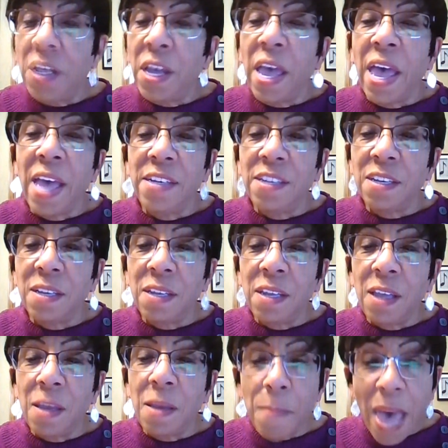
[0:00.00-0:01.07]
and
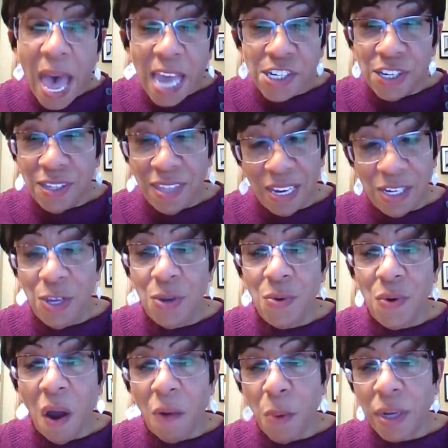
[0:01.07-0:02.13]
imagine that you
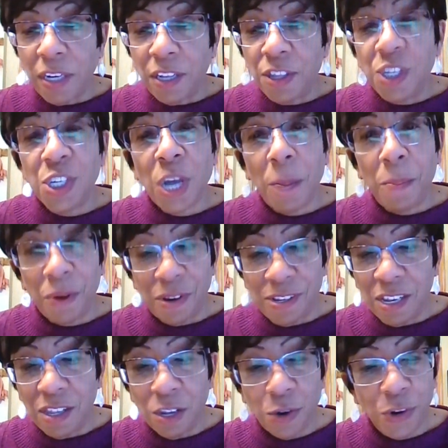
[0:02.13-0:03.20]
are one of the shepherds
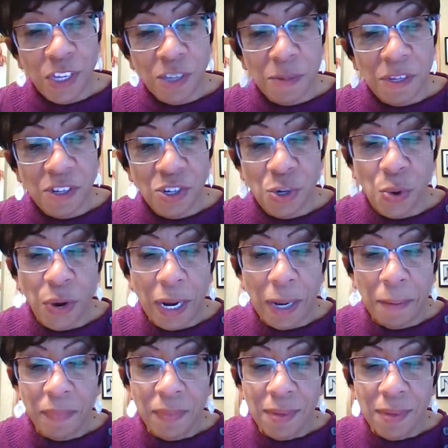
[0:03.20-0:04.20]
in the Christmas story.